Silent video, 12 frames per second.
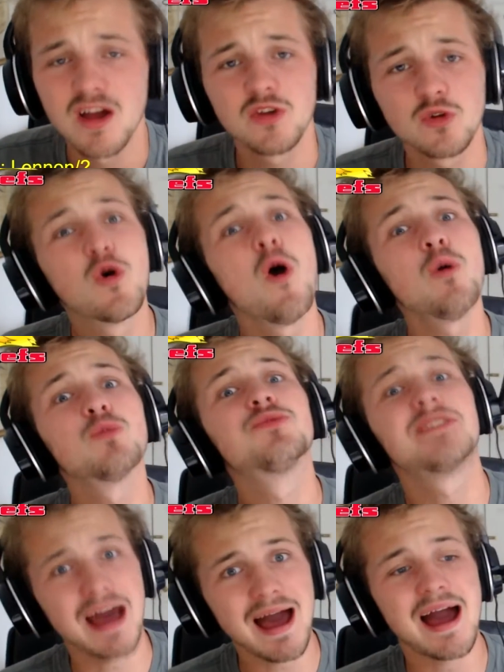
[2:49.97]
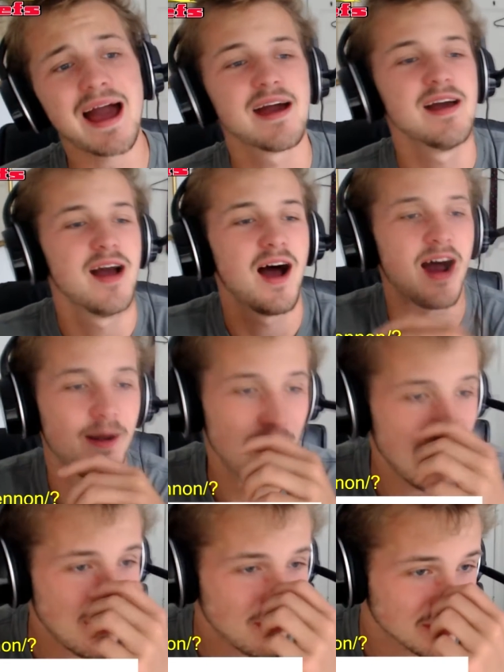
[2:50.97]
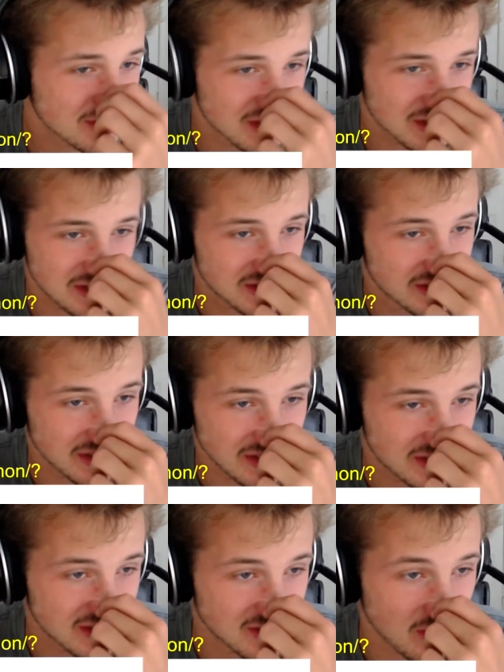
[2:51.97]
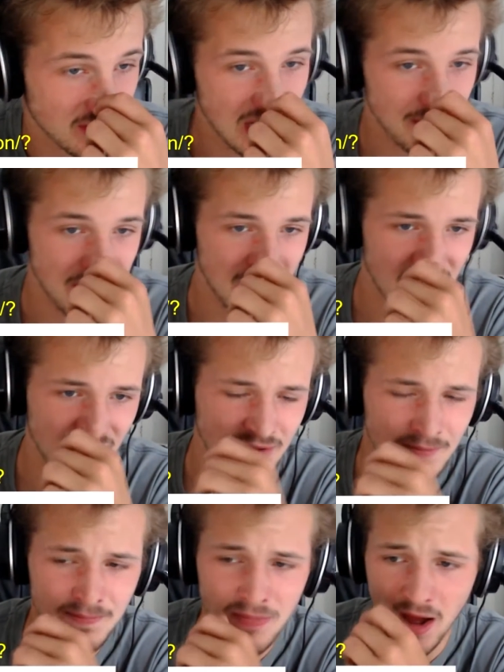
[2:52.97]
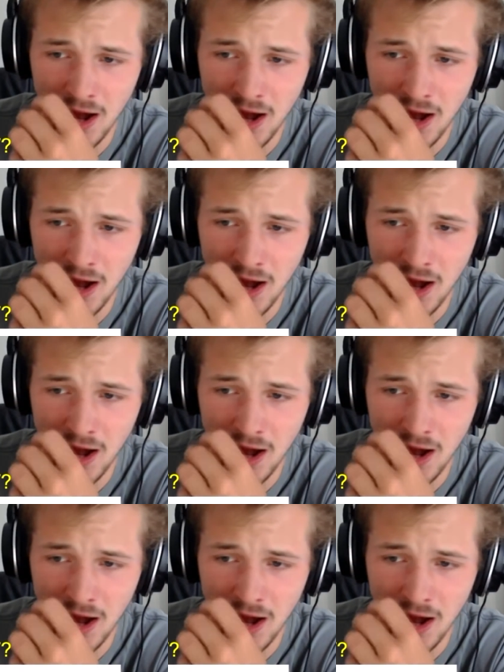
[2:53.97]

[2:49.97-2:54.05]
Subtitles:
You gon' die. Heracross just does not care about life.